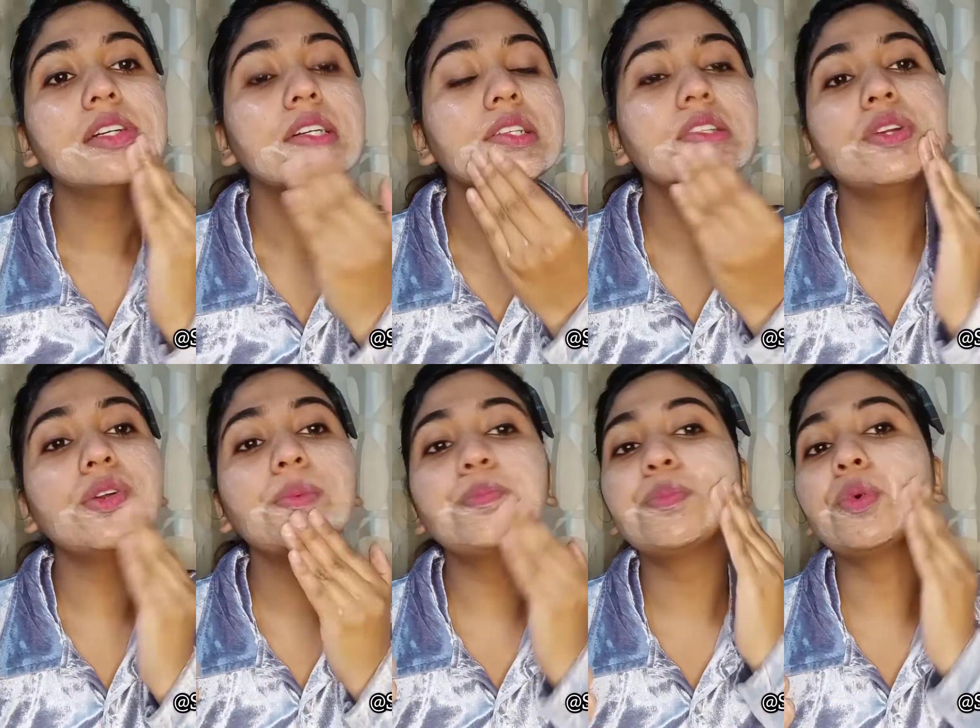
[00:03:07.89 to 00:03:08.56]
They're
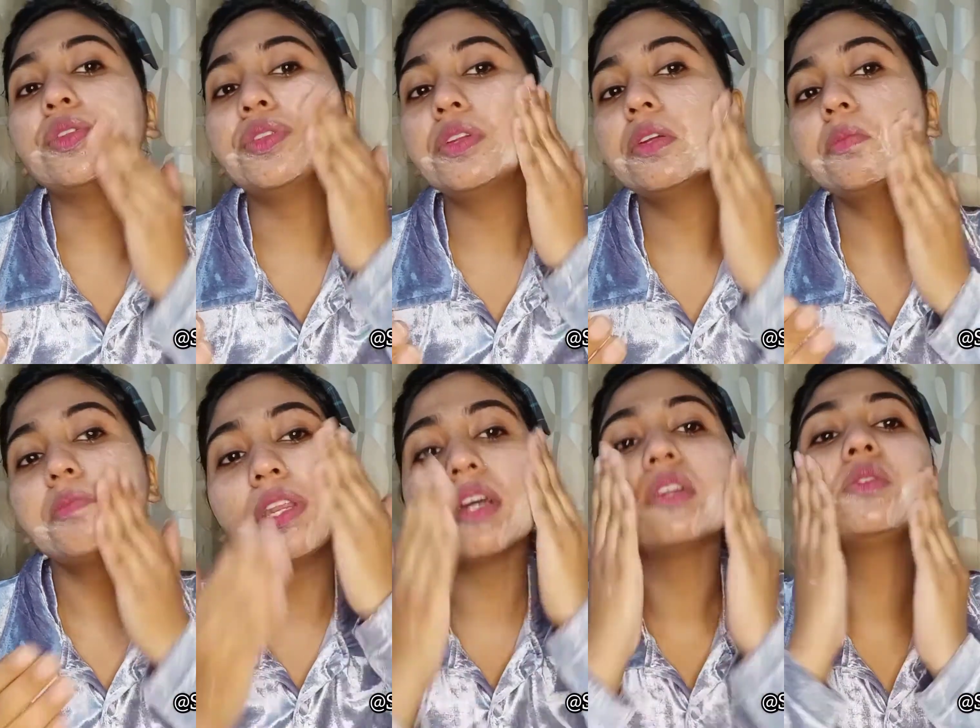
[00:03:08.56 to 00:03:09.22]
not bothering me
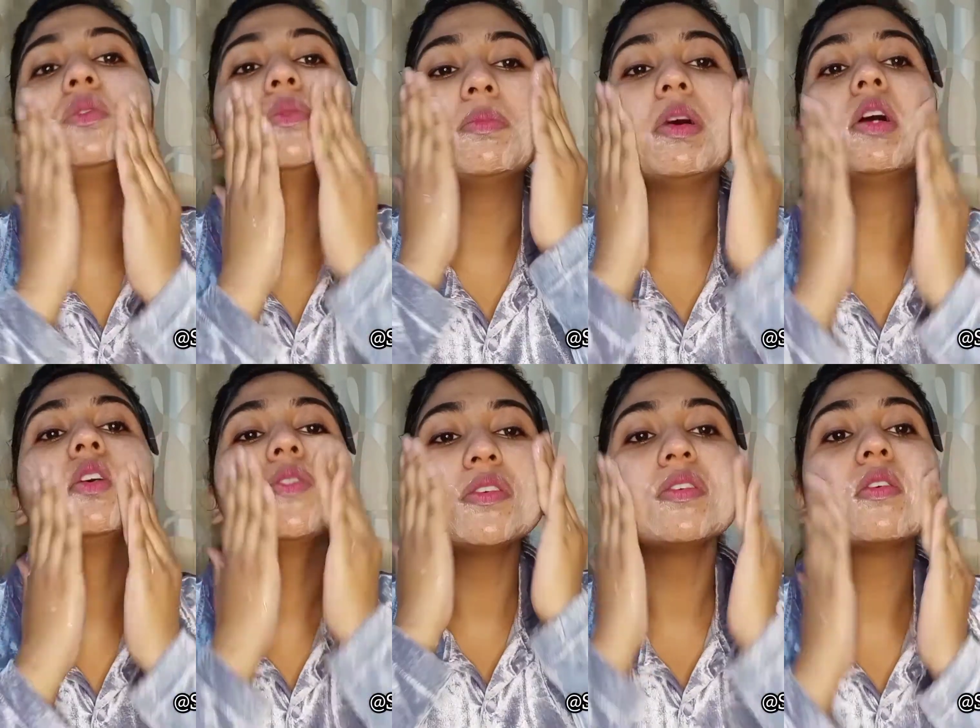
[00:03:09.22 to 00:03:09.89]
like too
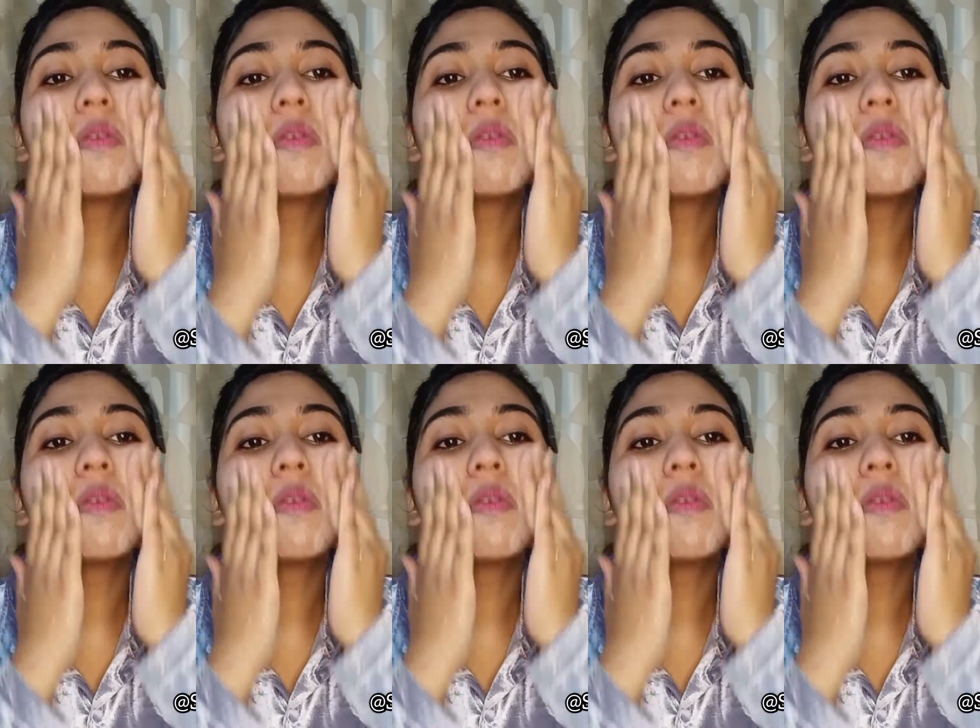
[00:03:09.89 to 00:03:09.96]
much,